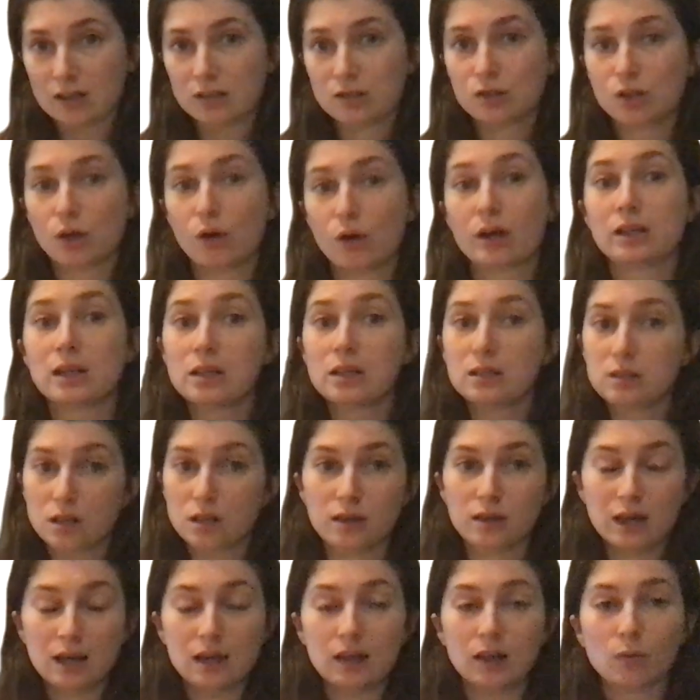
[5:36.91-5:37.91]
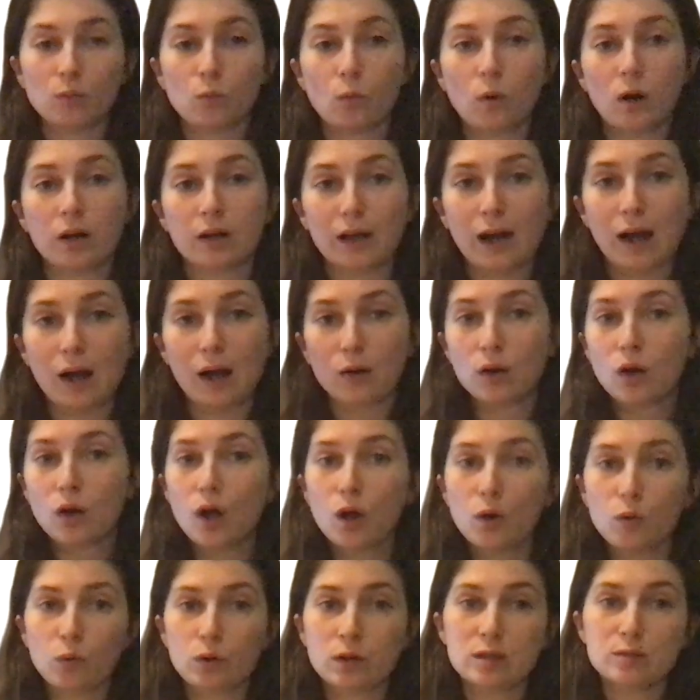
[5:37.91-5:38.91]
So I need to think and work out
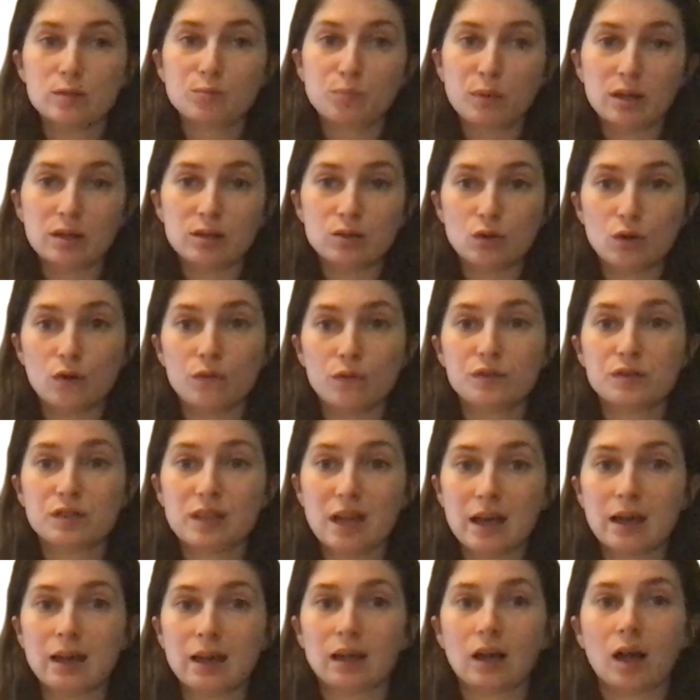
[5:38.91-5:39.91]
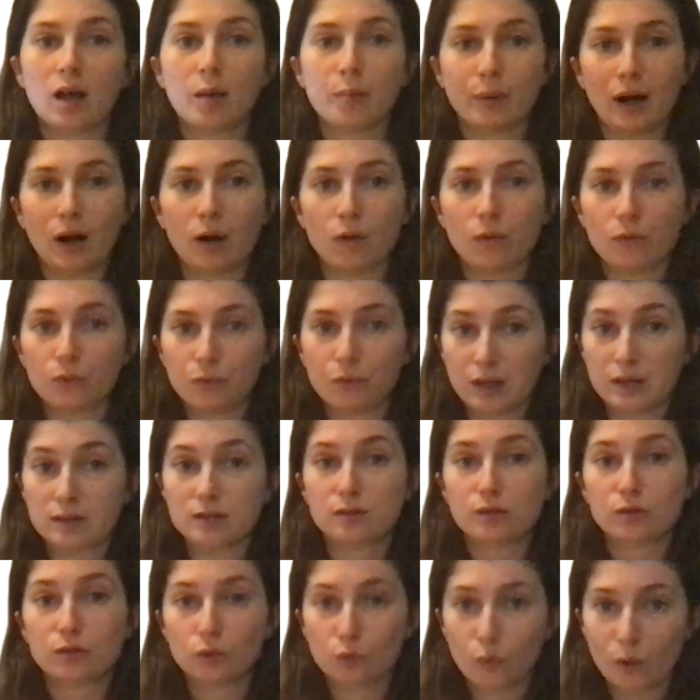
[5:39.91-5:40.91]
what is Bindoff saying about
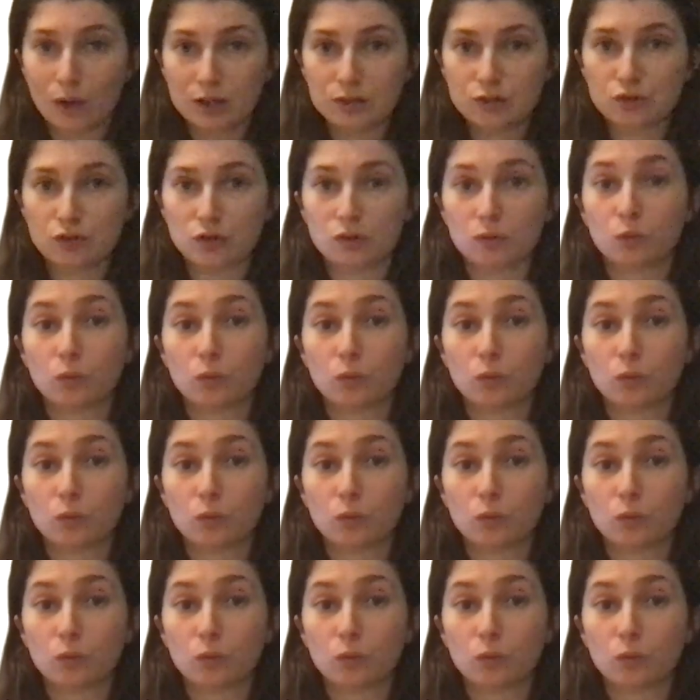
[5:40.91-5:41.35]
this question?